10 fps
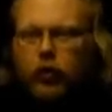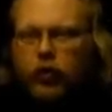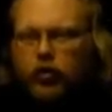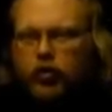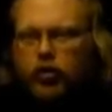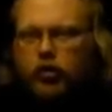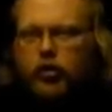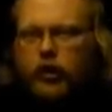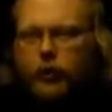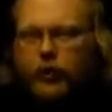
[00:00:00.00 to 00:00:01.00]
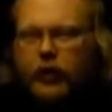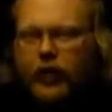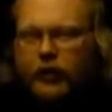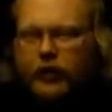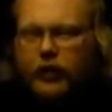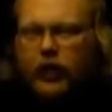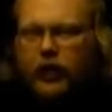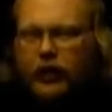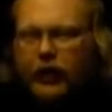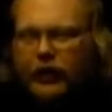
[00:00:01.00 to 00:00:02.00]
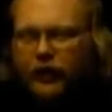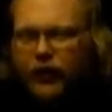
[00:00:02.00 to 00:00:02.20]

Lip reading: This church does it as the collective